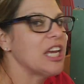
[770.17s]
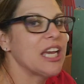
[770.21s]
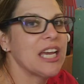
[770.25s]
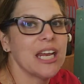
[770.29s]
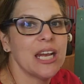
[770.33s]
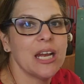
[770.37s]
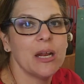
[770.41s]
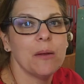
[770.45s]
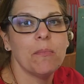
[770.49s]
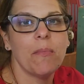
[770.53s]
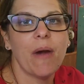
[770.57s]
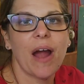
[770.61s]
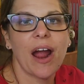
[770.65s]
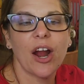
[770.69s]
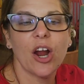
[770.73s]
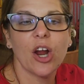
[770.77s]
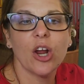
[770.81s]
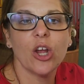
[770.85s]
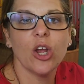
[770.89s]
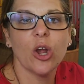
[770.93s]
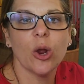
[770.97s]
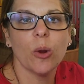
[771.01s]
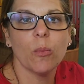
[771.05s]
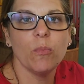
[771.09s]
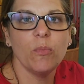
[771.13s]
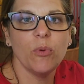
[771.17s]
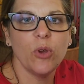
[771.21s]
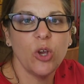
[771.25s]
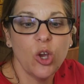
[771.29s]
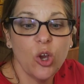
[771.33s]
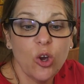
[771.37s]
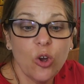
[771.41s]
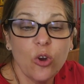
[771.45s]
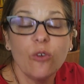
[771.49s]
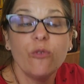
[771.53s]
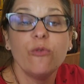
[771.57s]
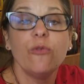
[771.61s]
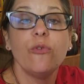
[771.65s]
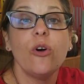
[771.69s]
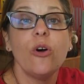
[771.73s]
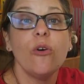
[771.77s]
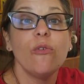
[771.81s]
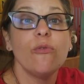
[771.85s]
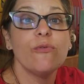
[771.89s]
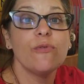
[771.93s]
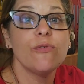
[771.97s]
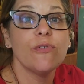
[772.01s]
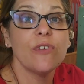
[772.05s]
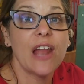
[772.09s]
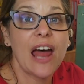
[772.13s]
can admire your beautiful
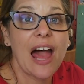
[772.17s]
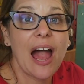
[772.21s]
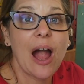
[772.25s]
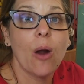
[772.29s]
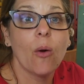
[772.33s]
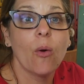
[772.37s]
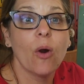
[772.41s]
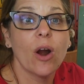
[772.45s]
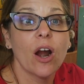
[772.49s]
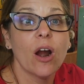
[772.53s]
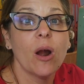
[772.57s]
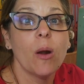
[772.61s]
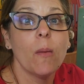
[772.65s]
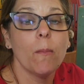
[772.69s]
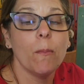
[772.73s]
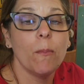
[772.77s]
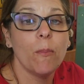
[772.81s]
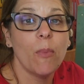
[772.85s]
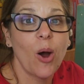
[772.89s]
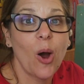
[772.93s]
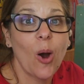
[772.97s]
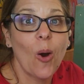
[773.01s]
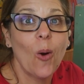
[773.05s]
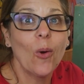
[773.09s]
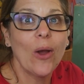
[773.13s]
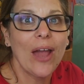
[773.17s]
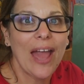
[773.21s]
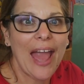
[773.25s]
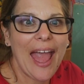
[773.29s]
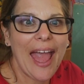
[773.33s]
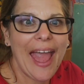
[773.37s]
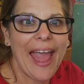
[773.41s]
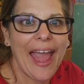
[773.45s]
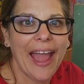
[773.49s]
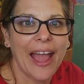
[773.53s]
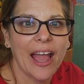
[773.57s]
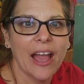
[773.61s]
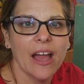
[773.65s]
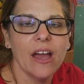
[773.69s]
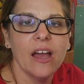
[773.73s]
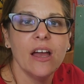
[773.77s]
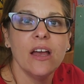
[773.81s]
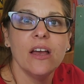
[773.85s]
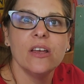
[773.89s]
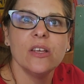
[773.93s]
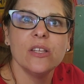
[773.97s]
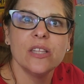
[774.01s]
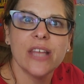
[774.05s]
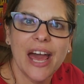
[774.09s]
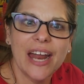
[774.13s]
flower bouquet.
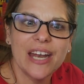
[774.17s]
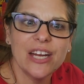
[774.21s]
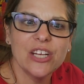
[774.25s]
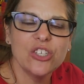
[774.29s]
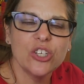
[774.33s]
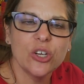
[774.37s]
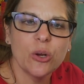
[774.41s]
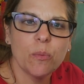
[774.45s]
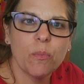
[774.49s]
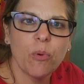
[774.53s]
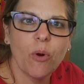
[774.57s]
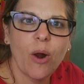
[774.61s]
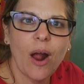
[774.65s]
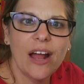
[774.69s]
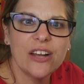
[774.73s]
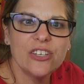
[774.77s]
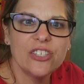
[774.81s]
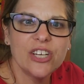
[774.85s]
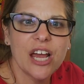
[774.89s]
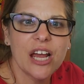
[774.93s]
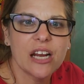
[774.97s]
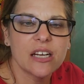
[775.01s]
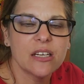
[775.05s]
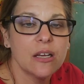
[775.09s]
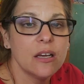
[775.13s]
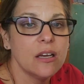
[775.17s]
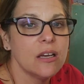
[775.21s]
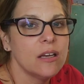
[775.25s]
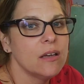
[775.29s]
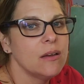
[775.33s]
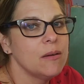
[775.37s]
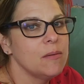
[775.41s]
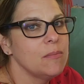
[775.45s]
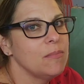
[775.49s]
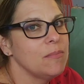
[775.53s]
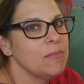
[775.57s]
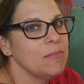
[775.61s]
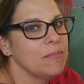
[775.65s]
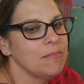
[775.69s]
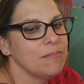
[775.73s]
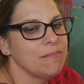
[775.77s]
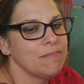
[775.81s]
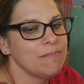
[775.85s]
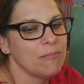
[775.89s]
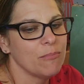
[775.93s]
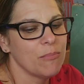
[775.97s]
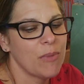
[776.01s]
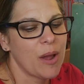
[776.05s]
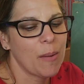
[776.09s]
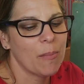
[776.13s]
That is your project.
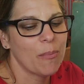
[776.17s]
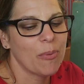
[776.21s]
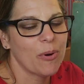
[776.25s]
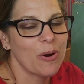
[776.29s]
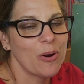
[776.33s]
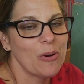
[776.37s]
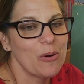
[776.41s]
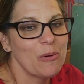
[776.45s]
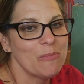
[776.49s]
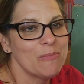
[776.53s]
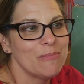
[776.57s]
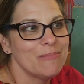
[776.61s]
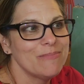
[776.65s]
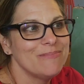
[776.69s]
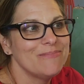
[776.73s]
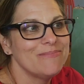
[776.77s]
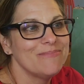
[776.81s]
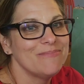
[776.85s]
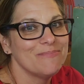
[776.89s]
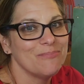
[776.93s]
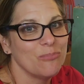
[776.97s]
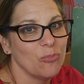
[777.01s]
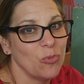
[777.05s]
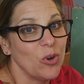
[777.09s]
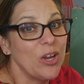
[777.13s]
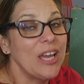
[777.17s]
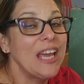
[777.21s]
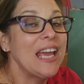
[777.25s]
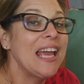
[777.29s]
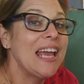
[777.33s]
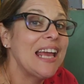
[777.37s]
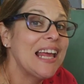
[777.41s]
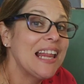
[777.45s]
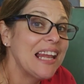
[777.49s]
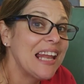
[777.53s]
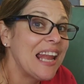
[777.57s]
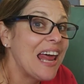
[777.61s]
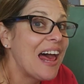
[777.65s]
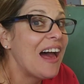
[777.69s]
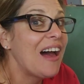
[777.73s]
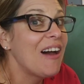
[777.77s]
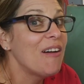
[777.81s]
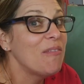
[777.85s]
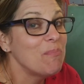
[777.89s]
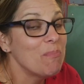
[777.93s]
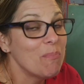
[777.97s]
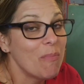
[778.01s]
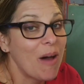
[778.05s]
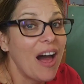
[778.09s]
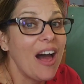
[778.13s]
Remember, we love
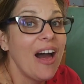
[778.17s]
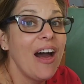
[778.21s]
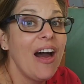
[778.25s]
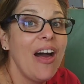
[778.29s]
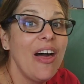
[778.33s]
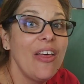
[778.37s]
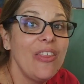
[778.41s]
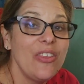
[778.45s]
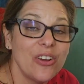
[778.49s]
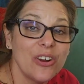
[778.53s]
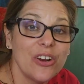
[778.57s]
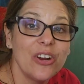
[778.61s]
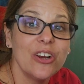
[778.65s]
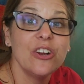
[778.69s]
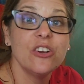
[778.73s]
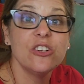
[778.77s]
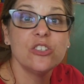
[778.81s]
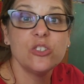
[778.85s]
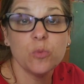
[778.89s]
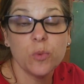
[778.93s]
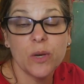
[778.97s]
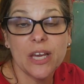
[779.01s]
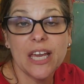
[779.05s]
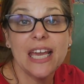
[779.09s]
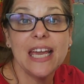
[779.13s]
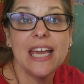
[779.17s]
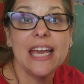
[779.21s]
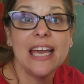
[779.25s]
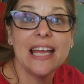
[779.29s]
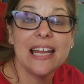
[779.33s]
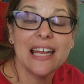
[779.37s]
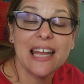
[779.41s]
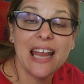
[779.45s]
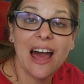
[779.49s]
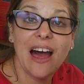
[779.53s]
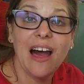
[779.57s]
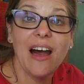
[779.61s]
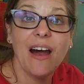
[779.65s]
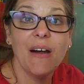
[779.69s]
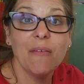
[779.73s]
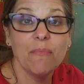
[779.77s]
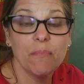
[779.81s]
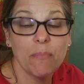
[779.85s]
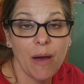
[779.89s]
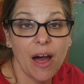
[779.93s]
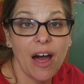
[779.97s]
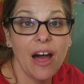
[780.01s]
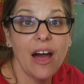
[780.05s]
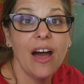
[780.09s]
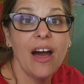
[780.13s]
mothers, we love
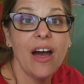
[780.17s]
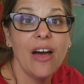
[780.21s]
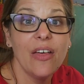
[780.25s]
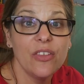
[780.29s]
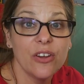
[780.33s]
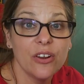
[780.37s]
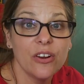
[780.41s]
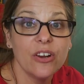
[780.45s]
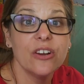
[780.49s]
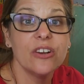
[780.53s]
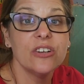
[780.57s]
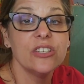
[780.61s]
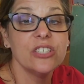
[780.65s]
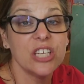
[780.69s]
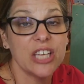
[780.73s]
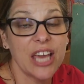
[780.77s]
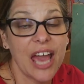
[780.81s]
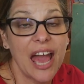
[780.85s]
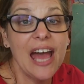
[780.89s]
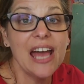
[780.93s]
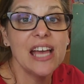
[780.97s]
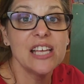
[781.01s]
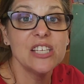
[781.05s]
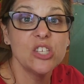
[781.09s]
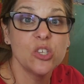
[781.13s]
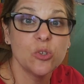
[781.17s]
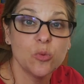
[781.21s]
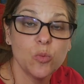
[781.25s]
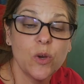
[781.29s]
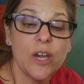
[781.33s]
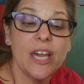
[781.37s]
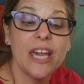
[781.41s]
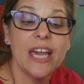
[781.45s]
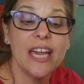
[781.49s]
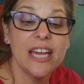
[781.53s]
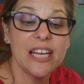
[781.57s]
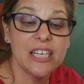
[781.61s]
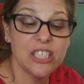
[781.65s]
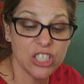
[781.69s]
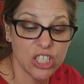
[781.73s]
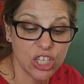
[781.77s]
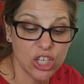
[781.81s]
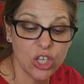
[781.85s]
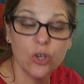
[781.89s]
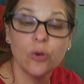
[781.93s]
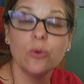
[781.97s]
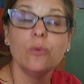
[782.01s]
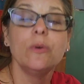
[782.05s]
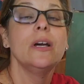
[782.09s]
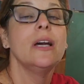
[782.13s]
mothers. Yes, we
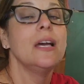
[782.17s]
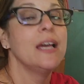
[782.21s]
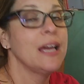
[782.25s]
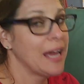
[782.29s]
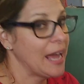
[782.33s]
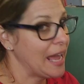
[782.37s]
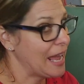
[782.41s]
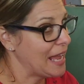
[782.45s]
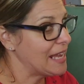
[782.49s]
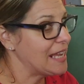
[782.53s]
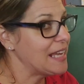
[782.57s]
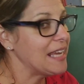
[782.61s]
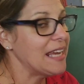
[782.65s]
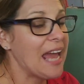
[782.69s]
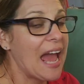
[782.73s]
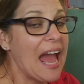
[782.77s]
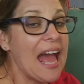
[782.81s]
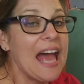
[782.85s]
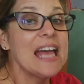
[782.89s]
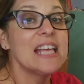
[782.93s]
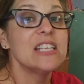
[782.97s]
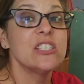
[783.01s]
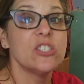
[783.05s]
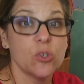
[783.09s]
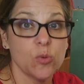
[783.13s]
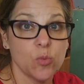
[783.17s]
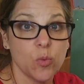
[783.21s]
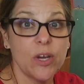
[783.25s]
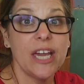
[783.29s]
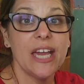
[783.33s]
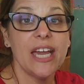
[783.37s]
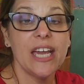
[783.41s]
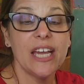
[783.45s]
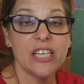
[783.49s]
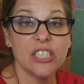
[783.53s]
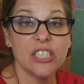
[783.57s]
do. Yes, we